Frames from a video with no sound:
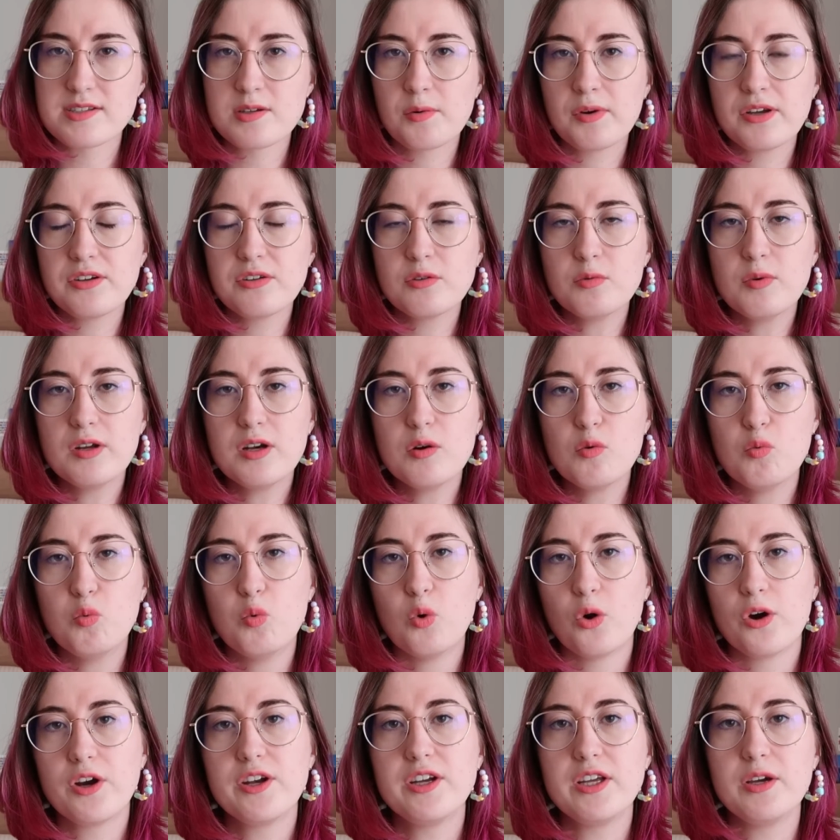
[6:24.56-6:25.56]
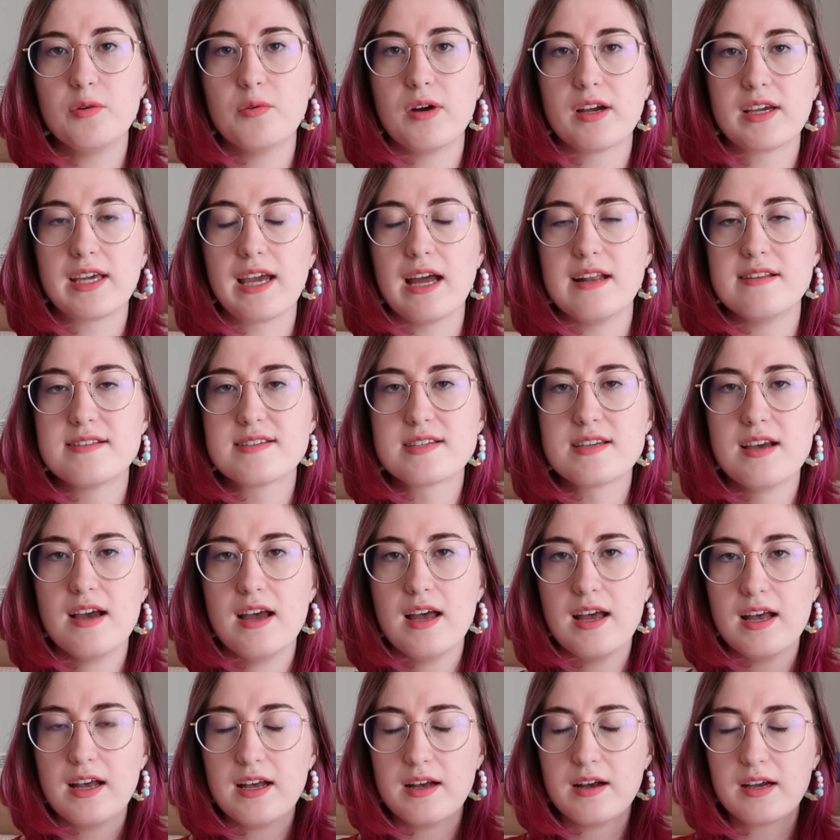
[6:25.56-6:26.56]
So I do want to warn you against
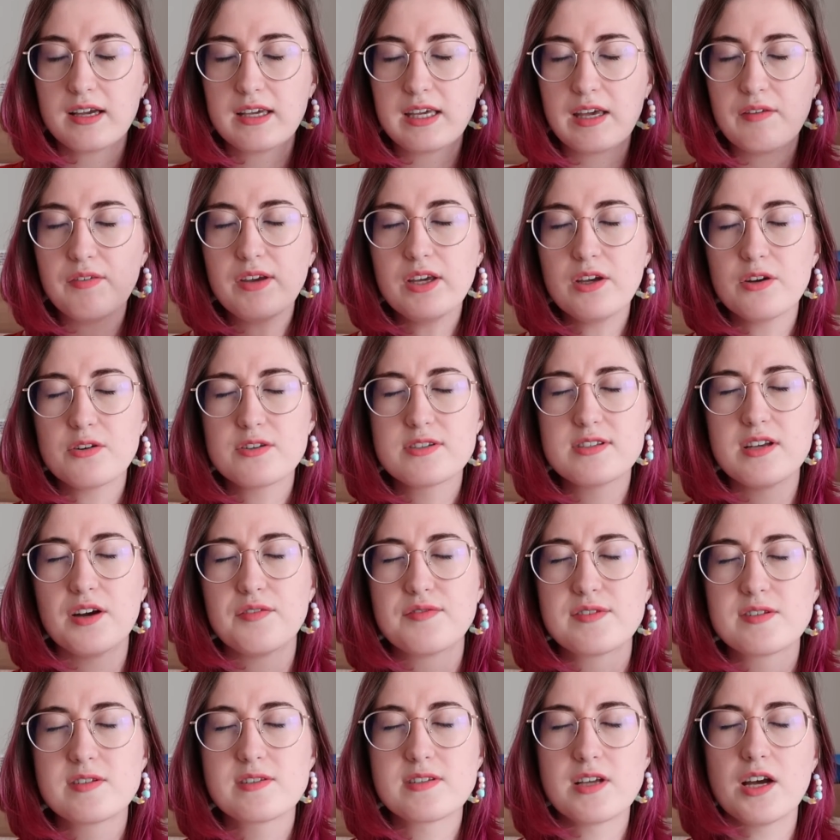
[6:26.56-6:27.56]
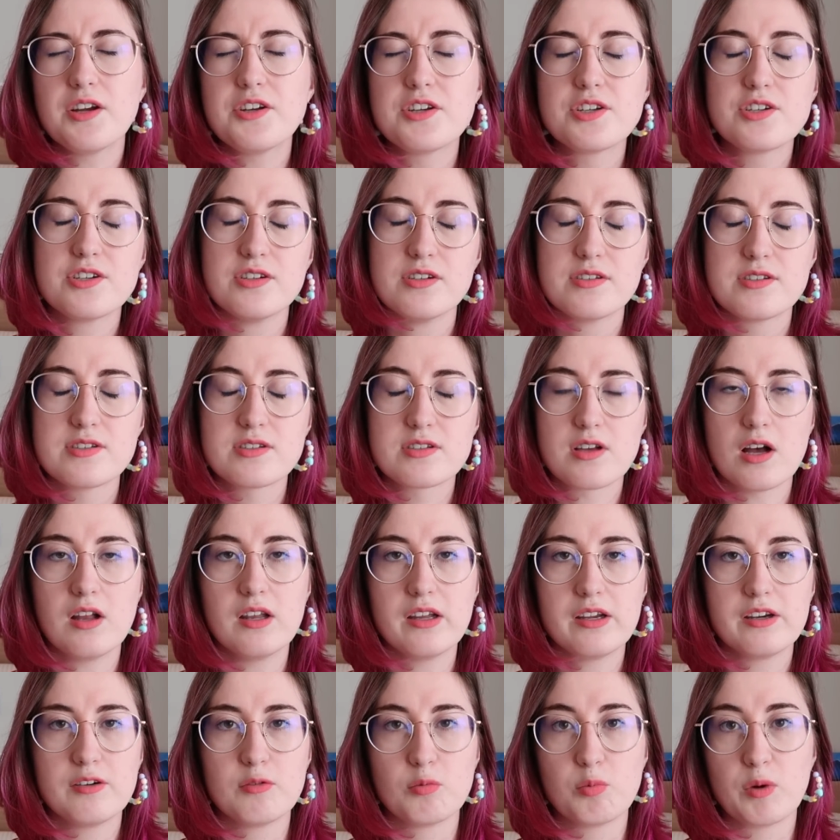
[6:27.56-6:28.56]
giving yourself such
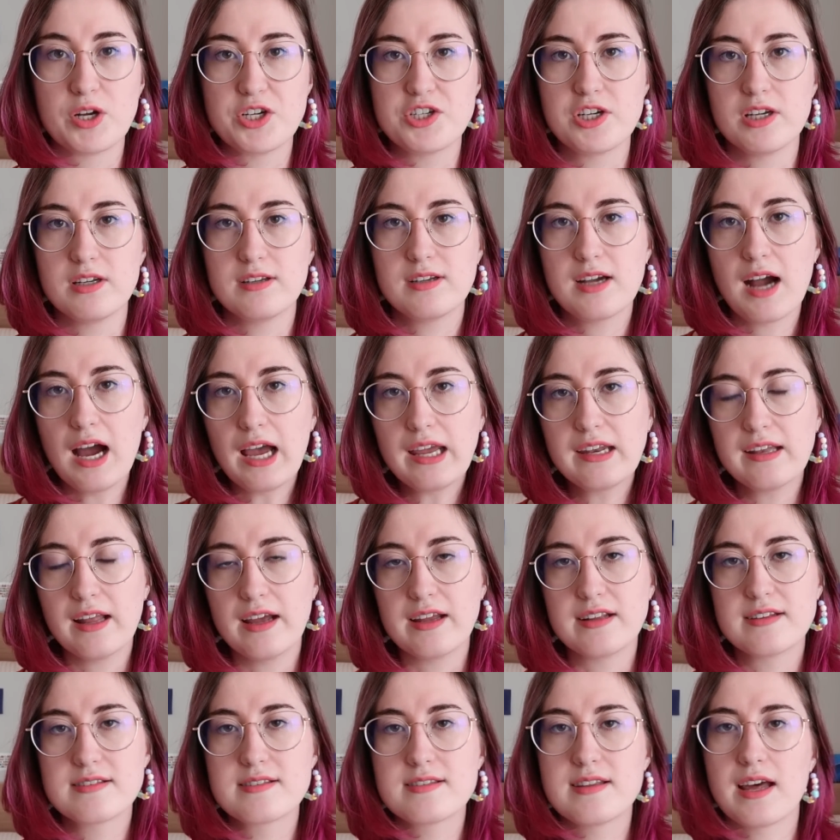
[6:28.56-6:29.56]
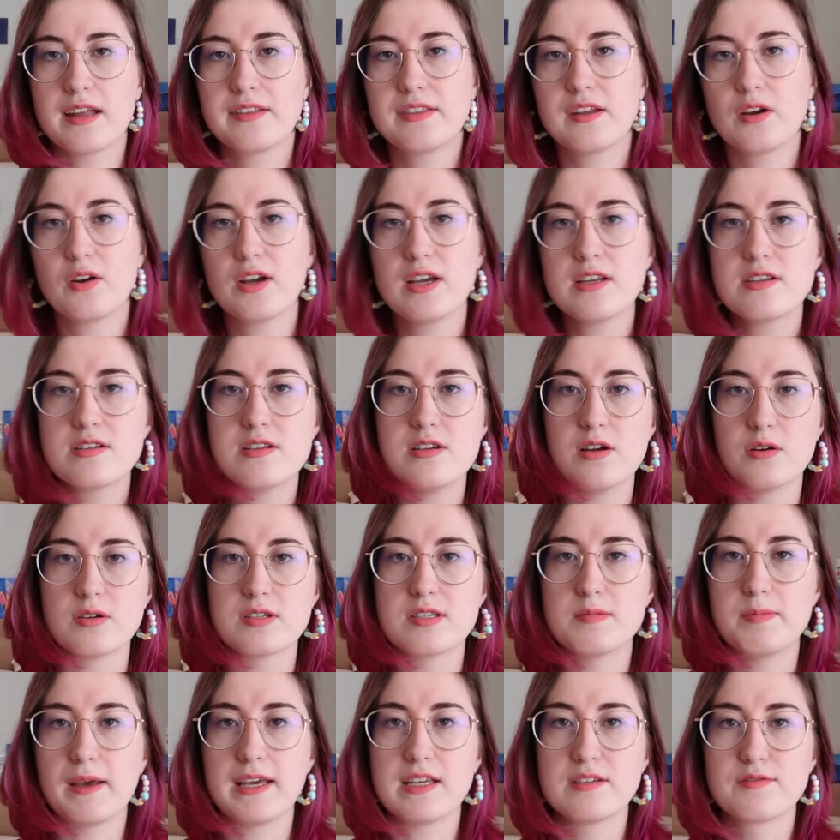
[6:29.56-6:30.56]
solid, rigid guidelines that there is no
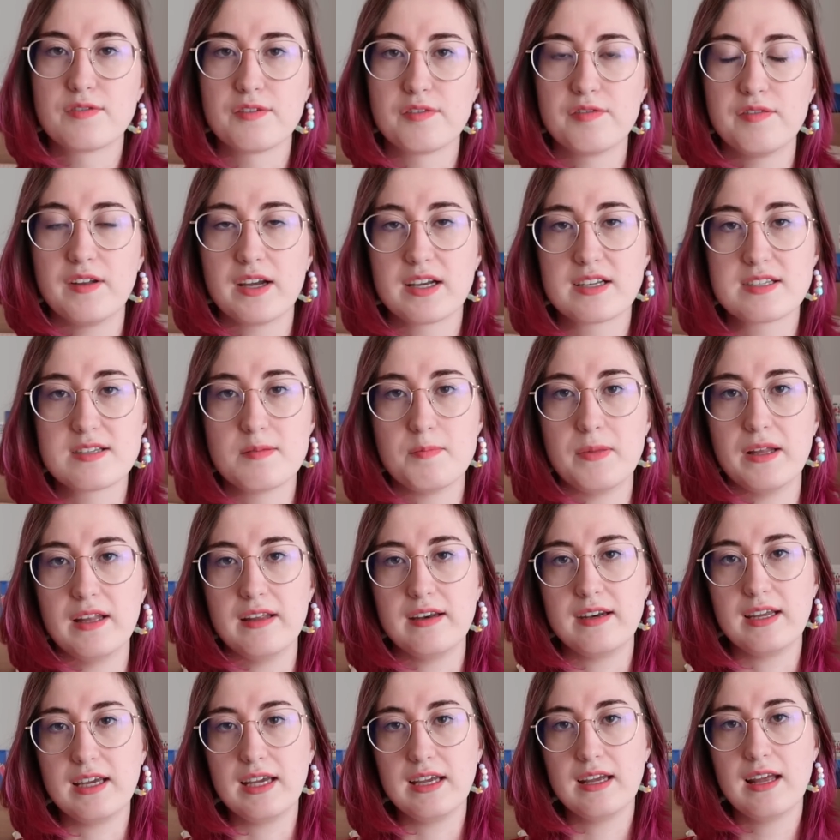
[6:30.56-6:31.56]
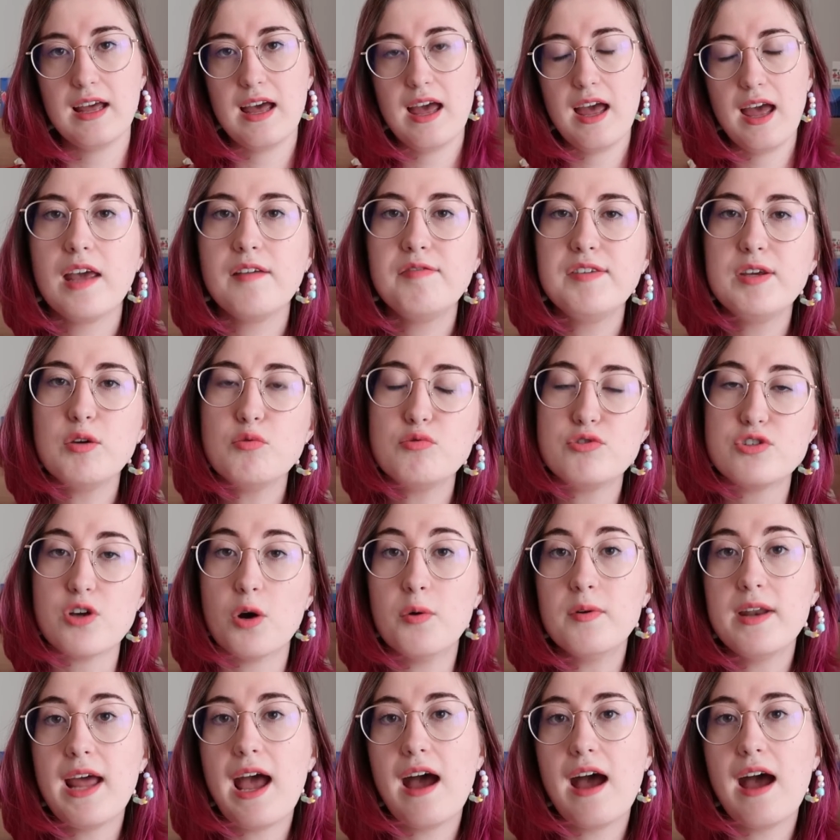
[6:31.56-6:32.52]
space for flexibility. If you don't